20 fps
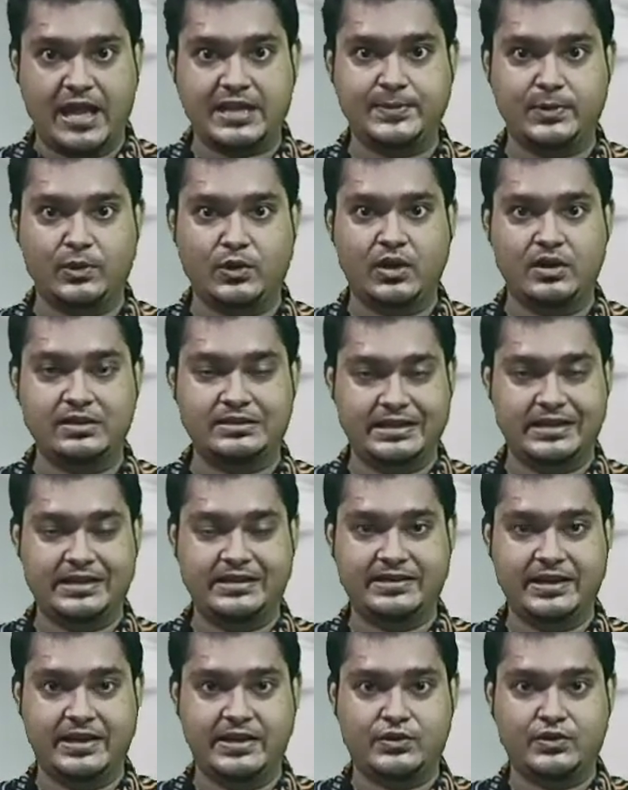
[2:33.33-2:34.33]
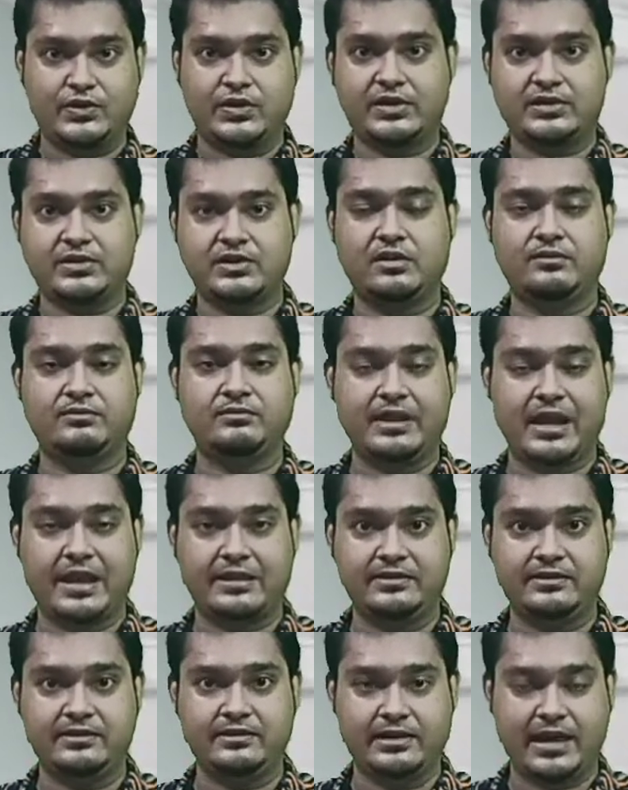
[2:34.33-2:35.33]
As because there is an introduction of
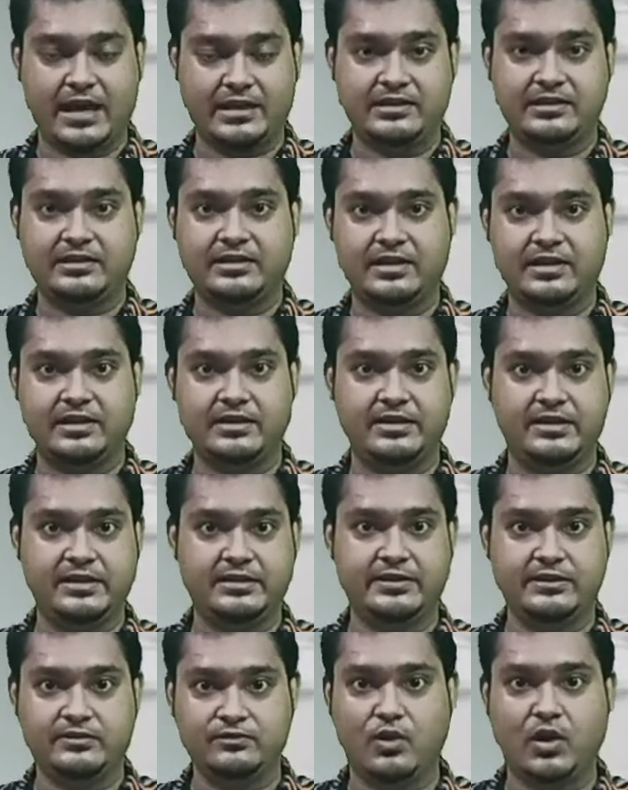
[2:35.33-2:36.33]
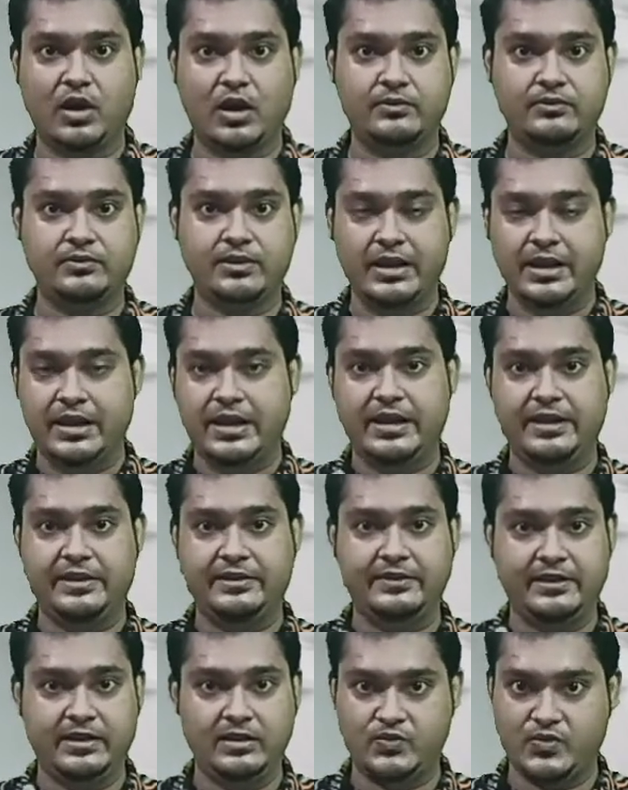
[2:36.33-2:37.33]
catheter is involved, it
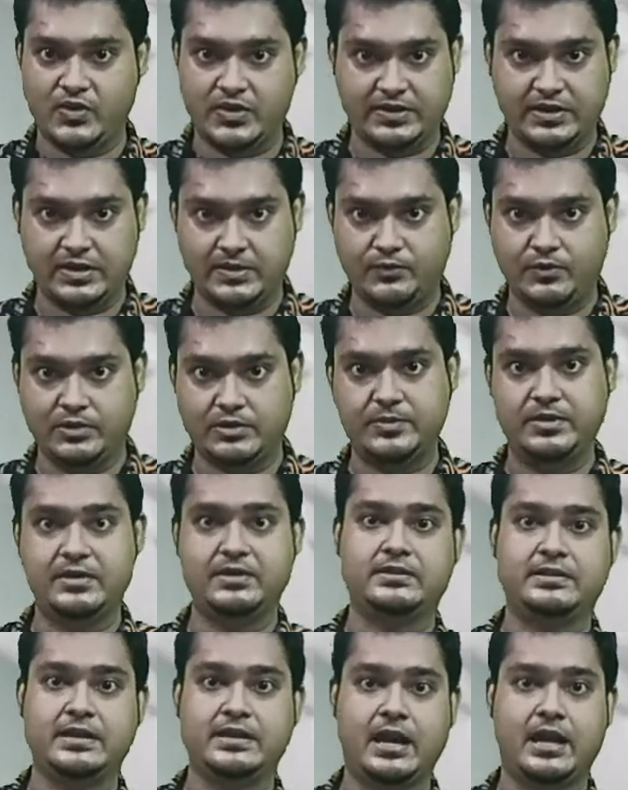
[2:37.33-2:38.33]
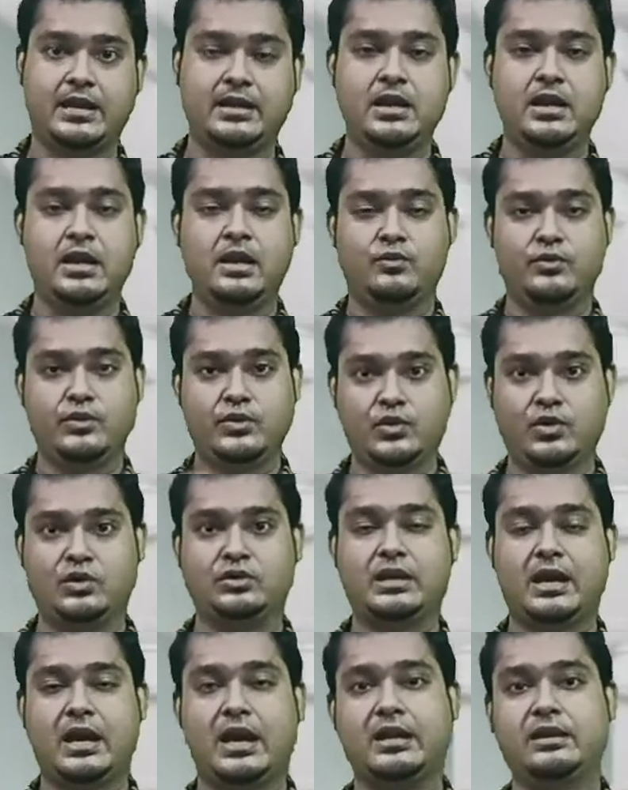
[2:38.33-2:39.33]
is invasive, which means that we
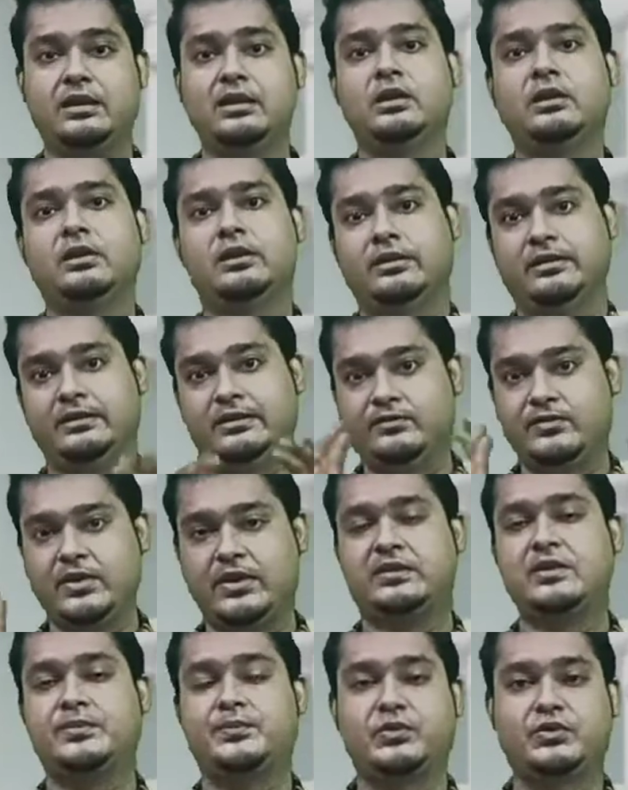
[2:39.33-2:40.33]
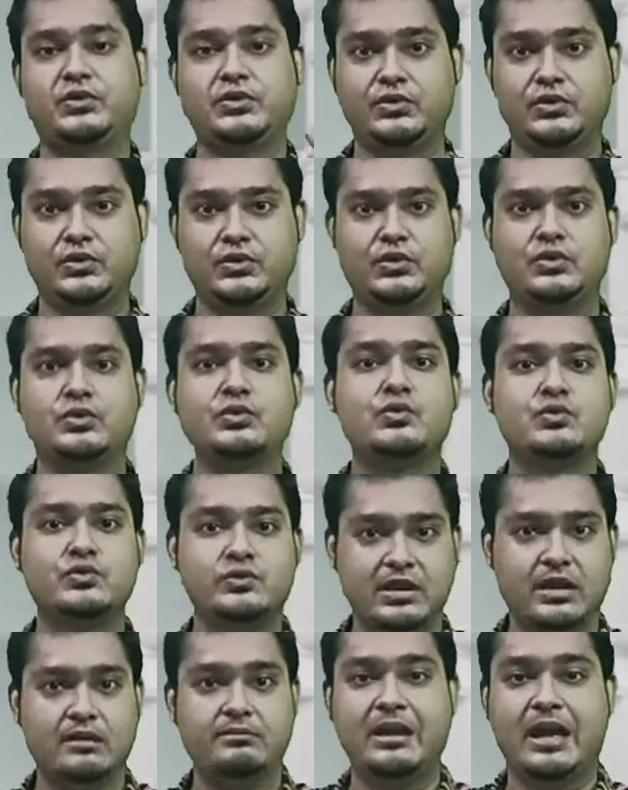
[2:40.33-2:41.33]
know that the invasive procedure do
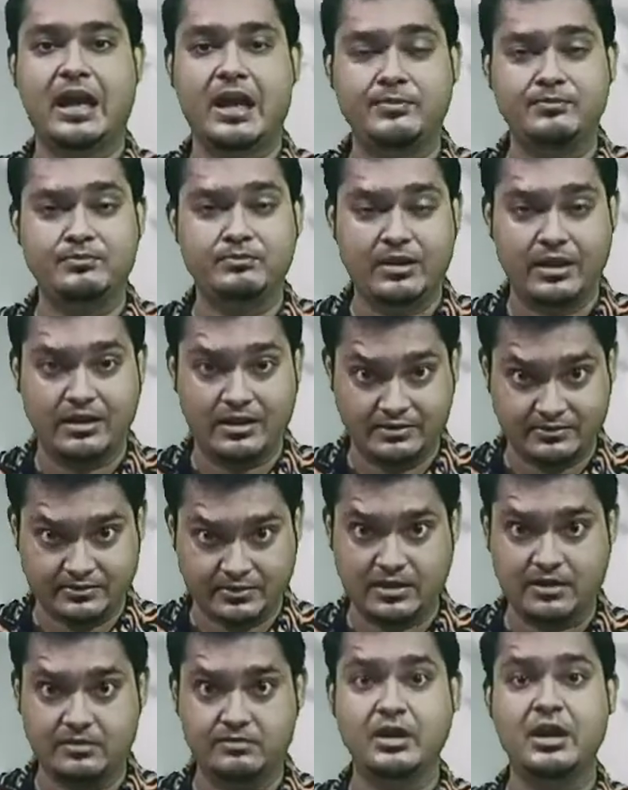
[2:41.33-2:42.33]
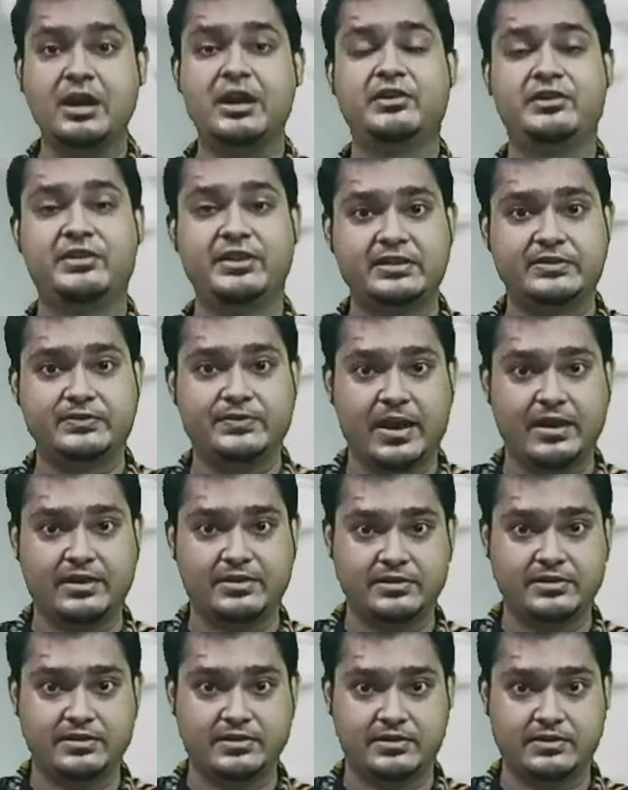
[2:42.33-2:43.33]
have some risk
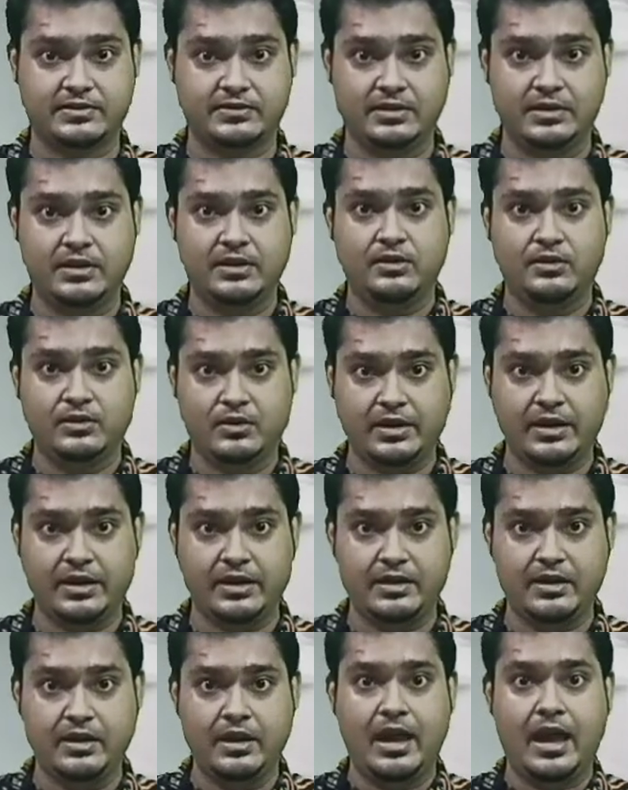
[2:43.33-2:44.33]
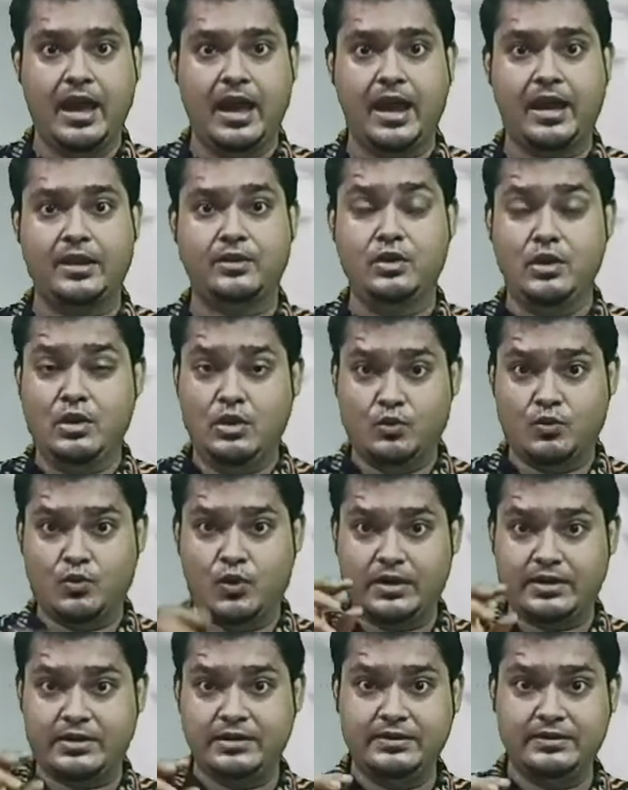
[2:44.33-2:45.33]
factors. Okay, and
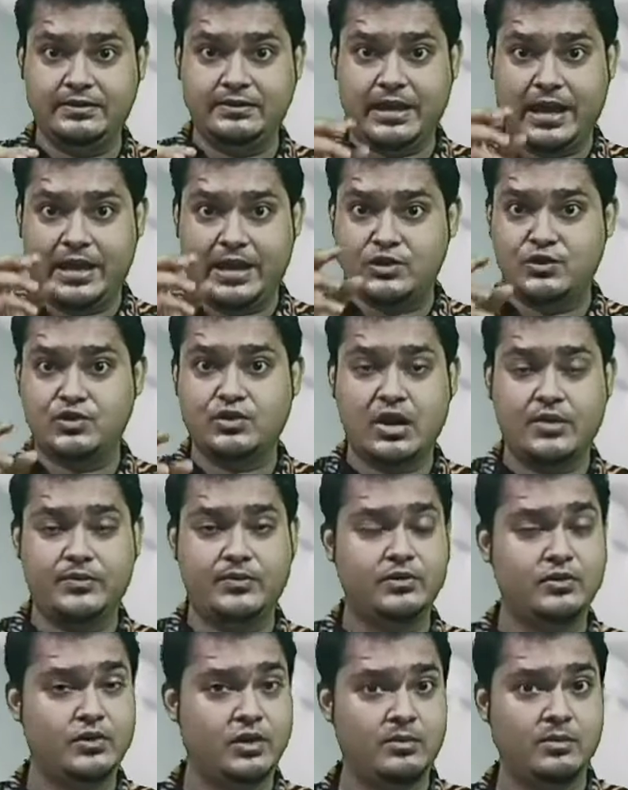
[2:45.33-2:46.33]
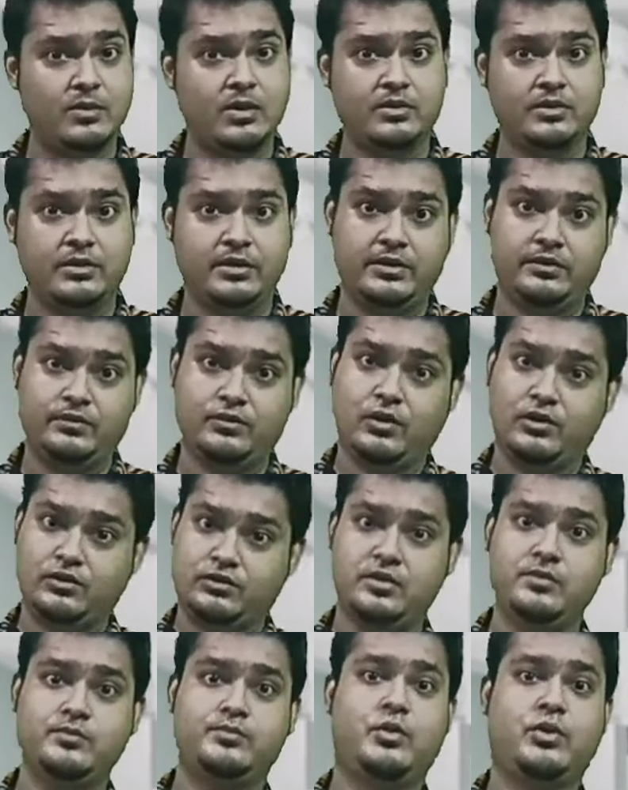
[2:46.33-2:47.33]
what is angiography is all about, it is
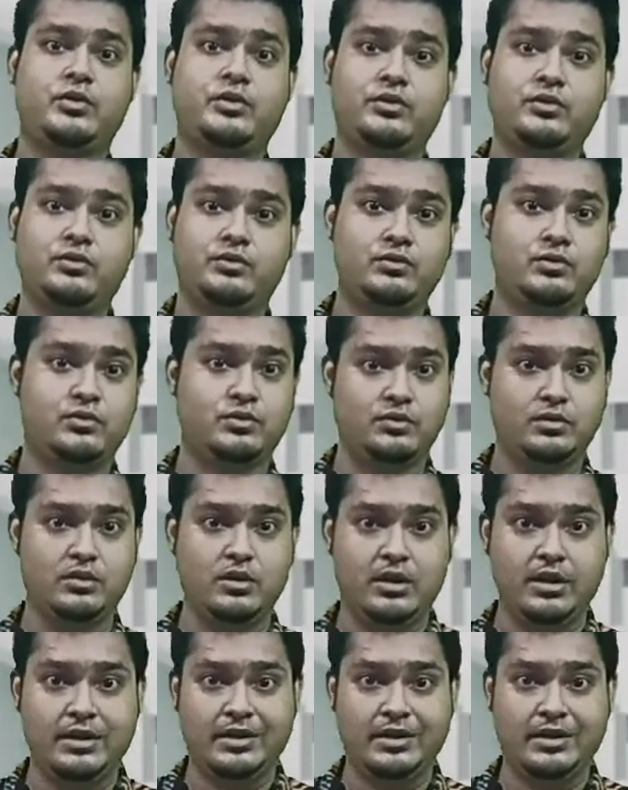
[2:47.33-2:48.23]
also important to know.